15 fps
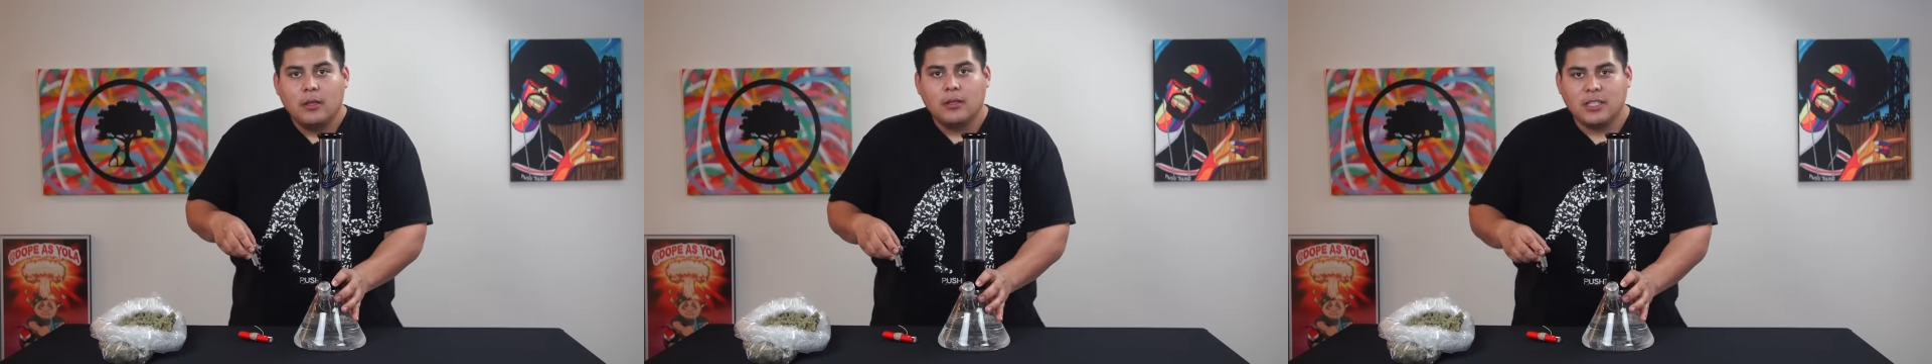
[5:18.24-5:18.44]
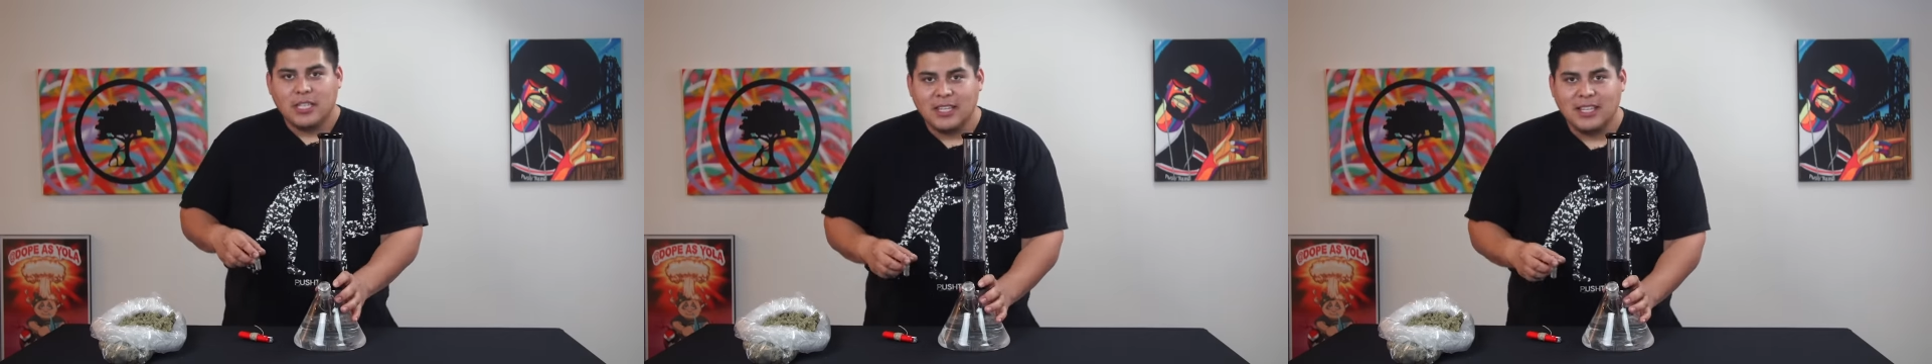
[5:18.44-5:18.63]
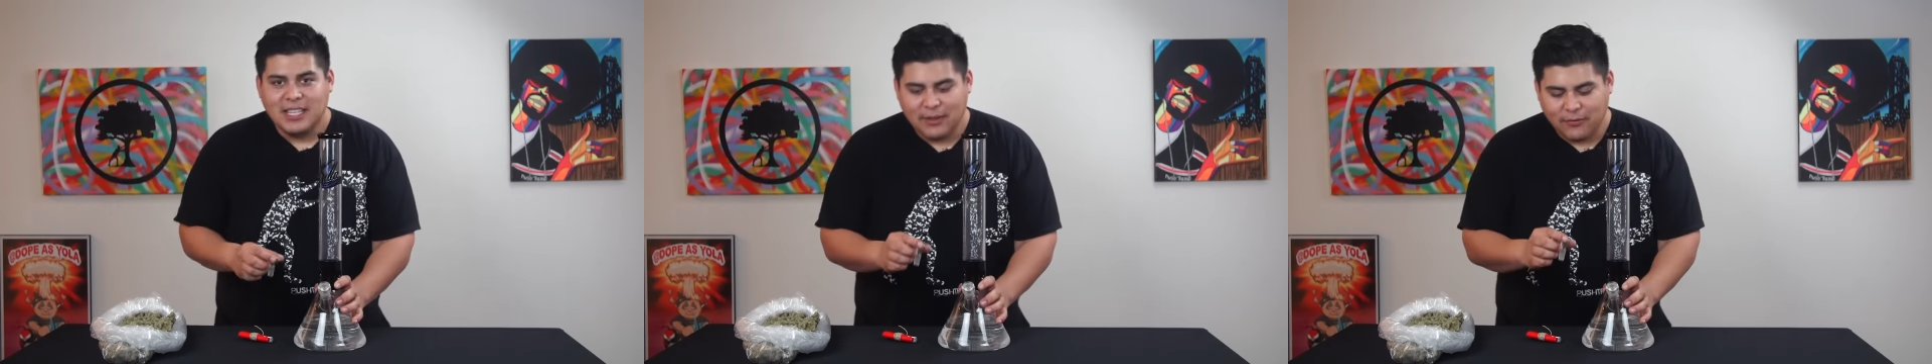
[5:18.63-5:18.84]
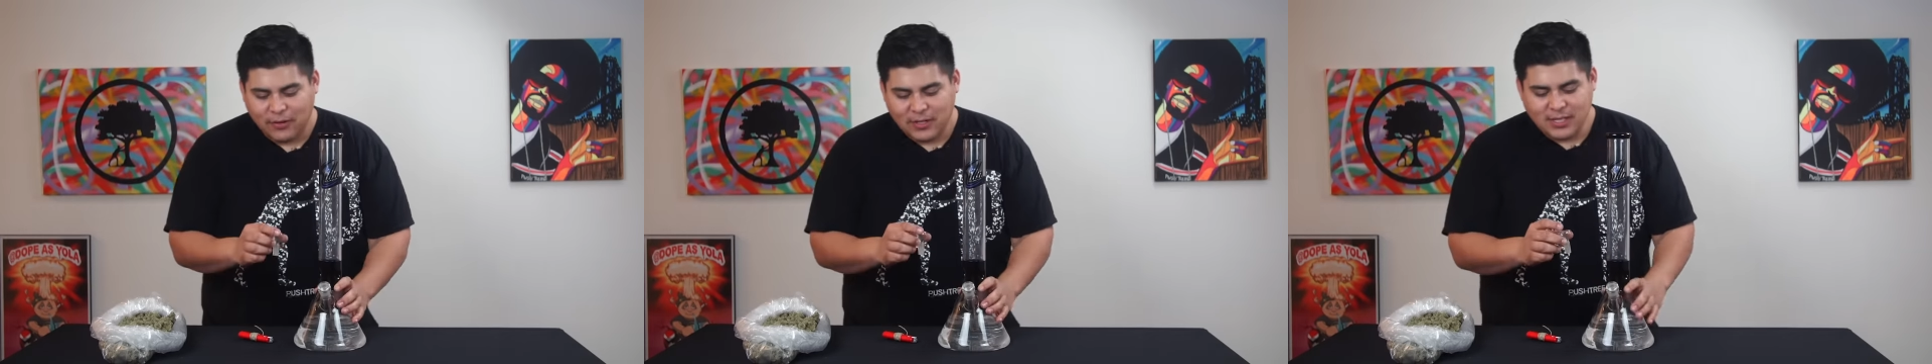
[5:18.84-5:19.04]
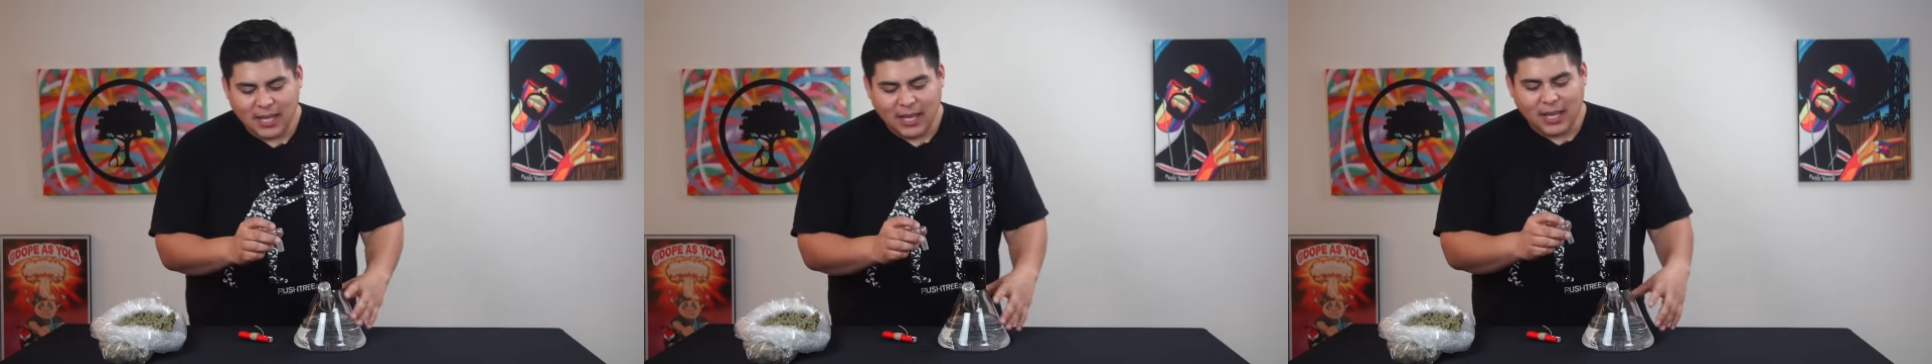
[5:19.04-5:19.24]
see the
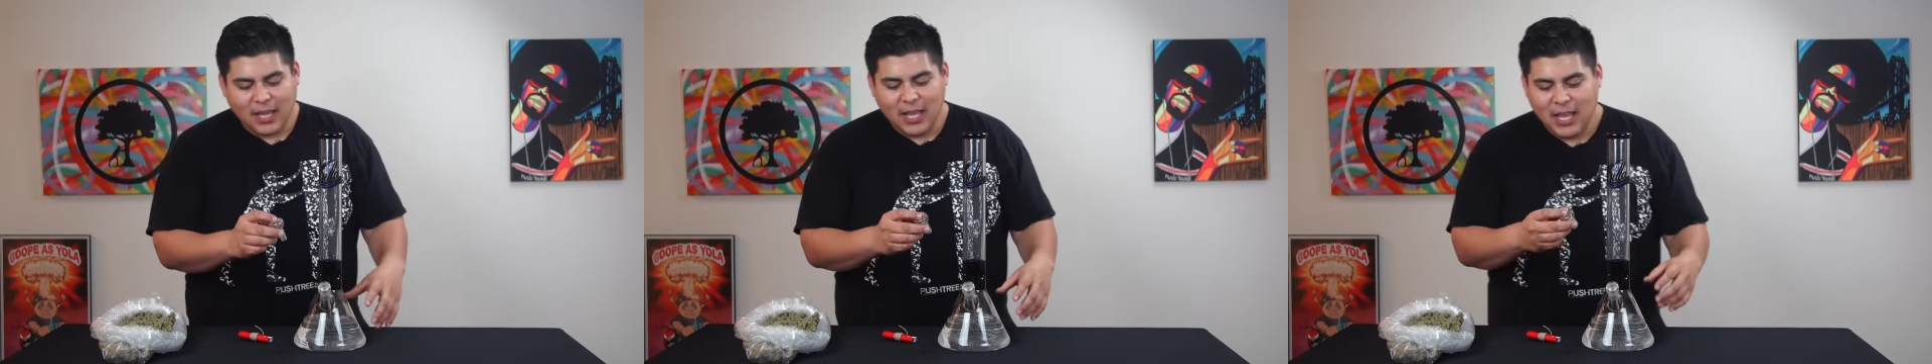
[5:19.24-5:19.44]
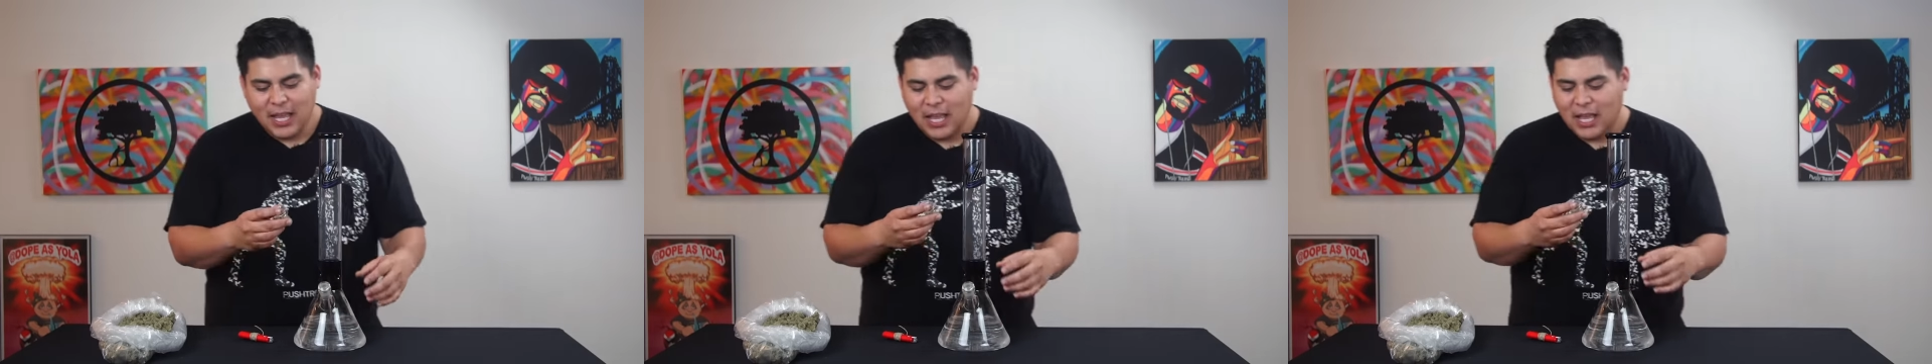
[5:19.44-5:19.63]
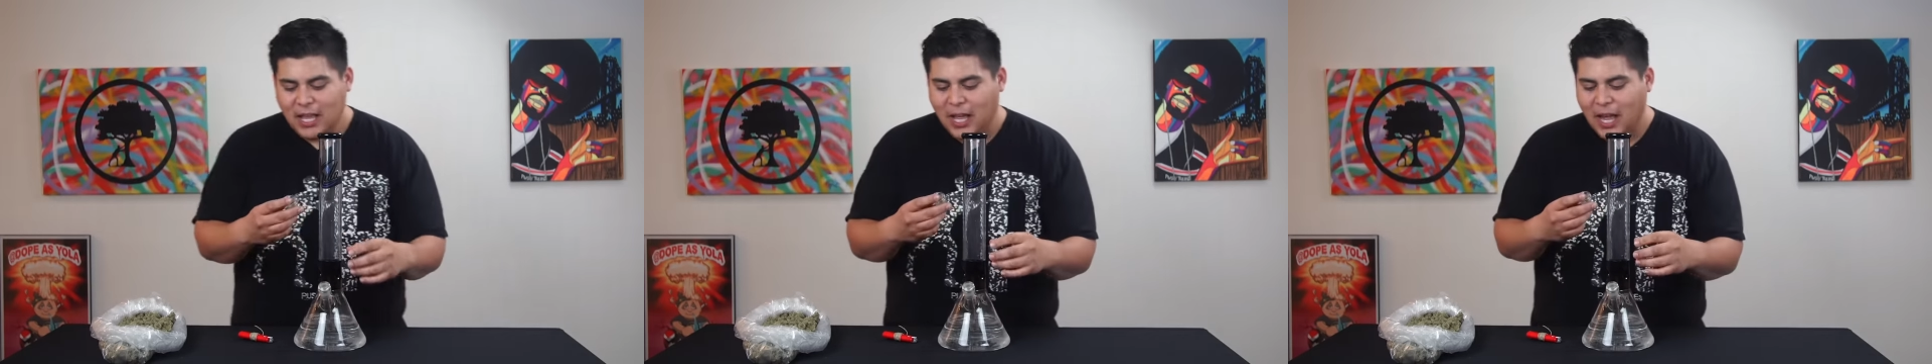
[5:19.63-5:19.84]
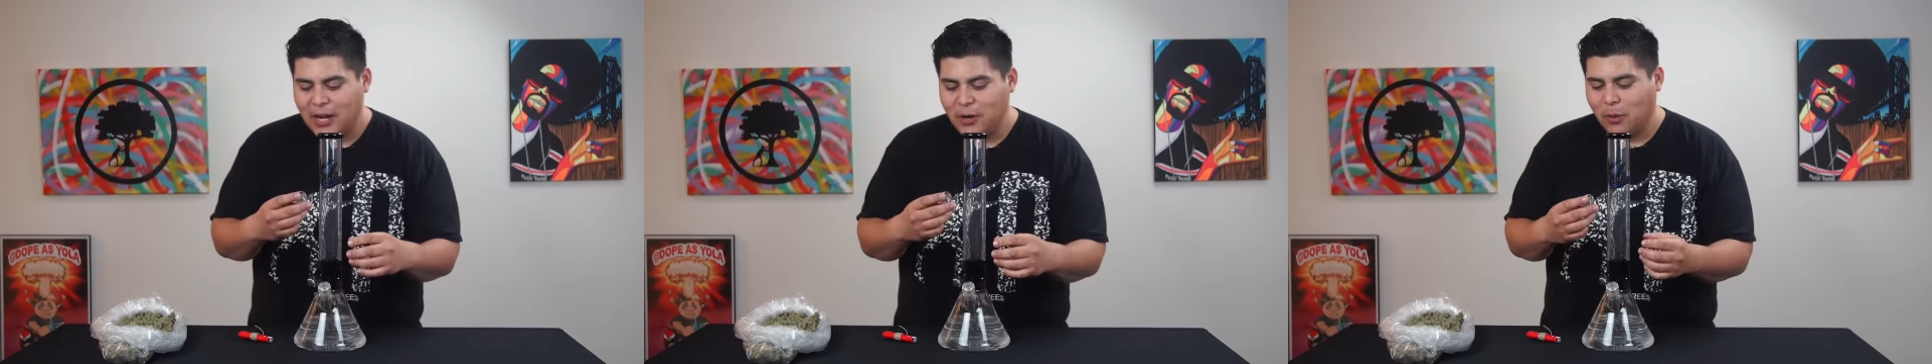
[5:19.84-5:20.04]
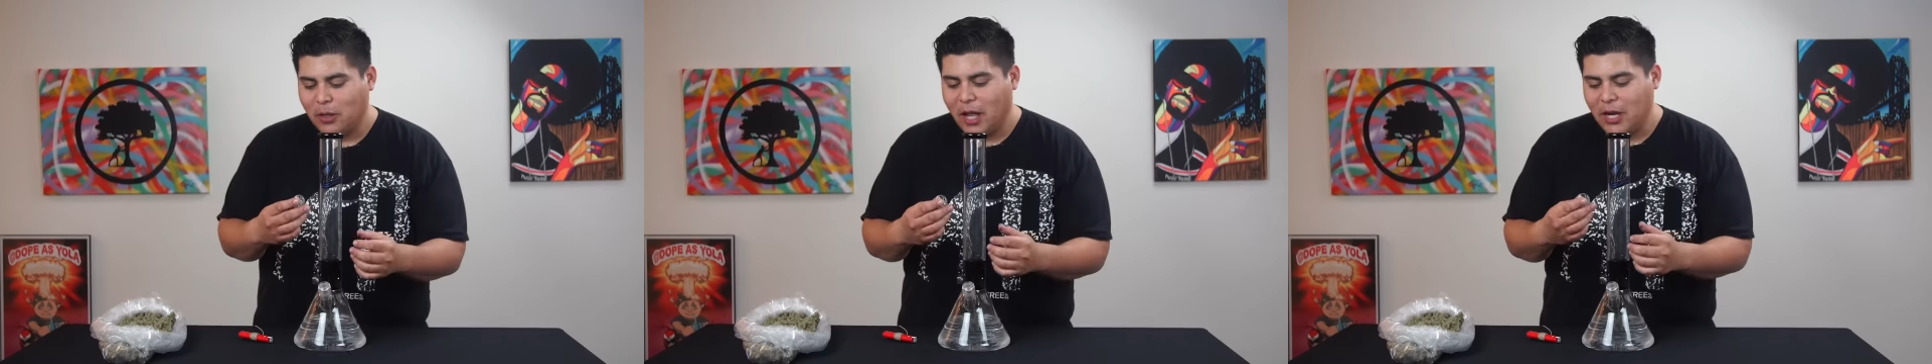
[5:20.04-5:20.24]
difference? Like, I
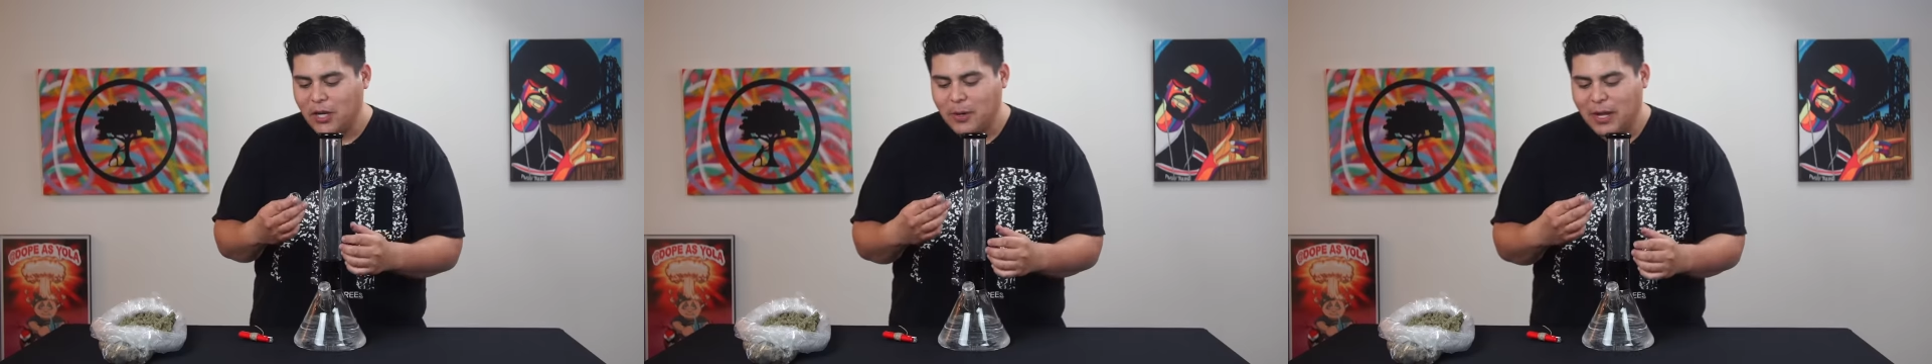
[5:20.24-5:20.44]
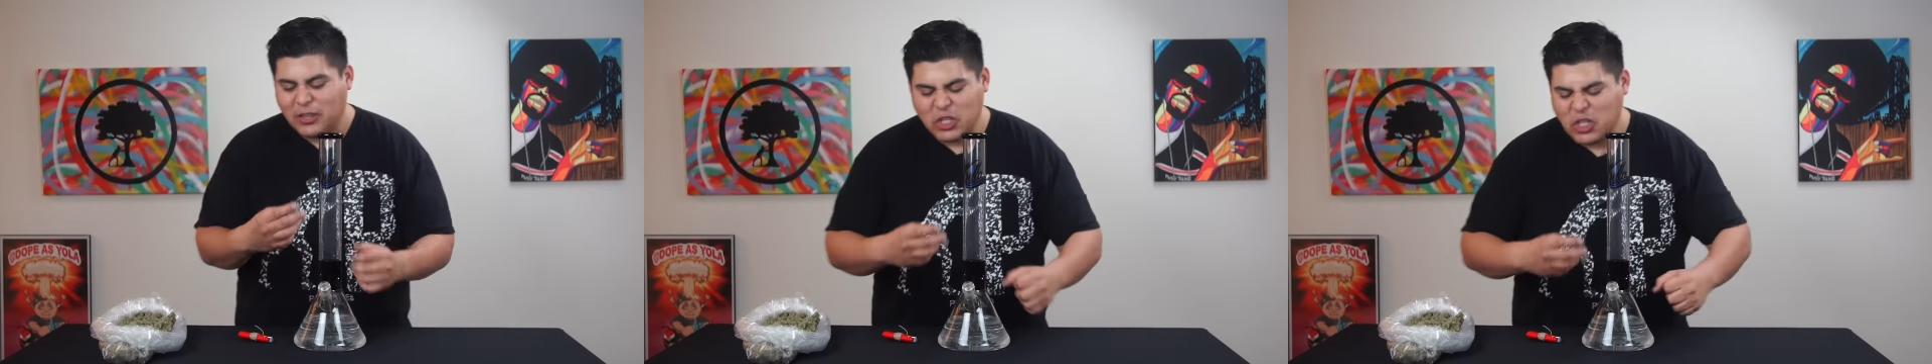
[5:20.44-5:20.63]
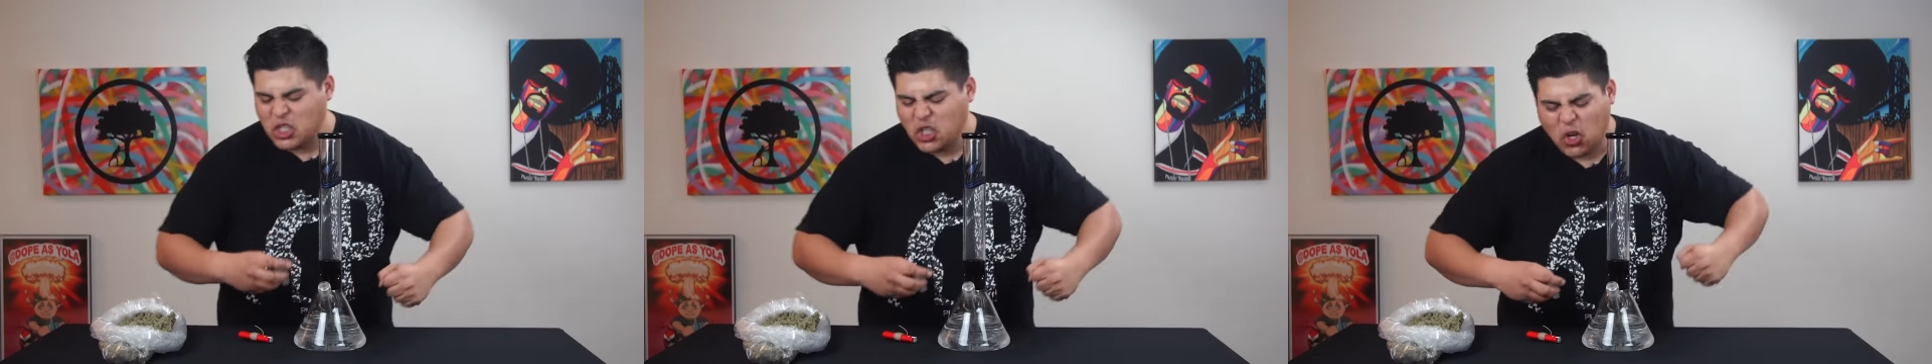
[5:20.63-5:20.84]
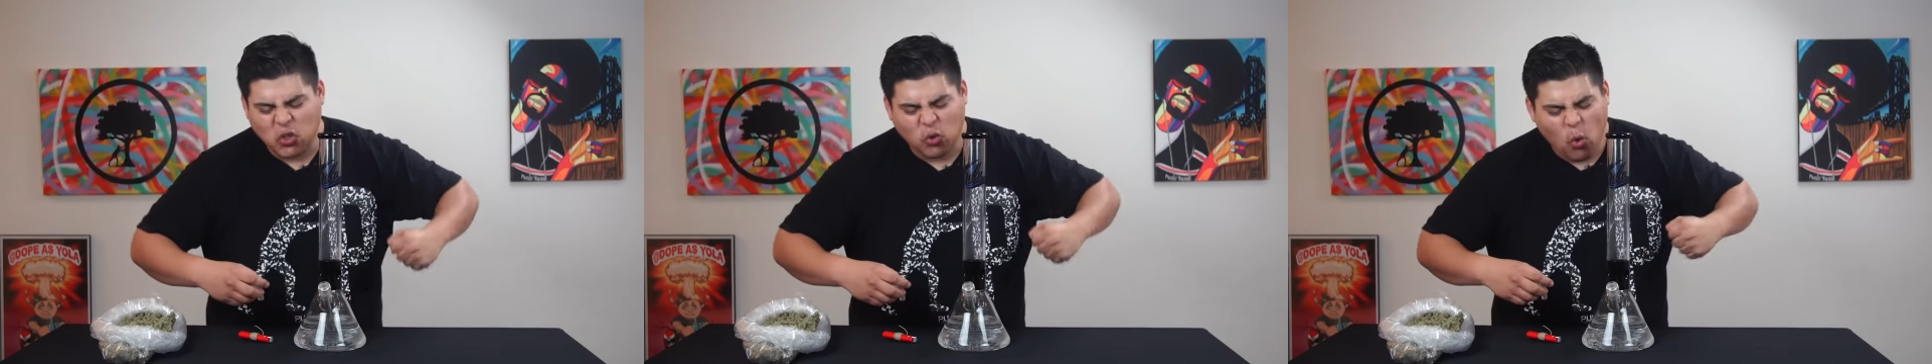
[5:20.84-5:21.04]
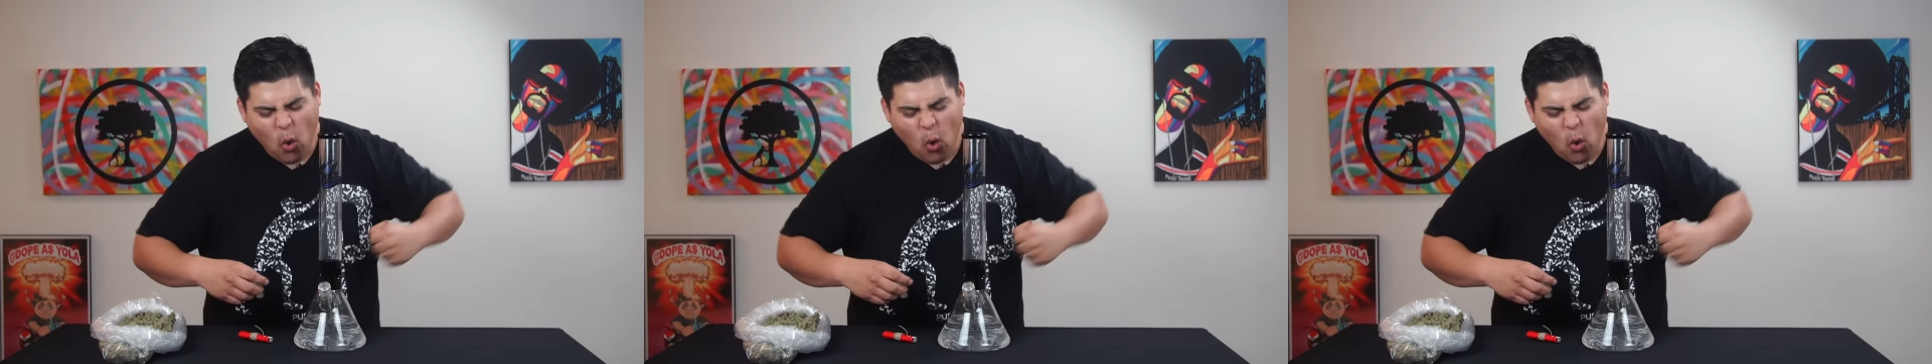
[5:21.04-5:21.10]
know a lot of you out there just start,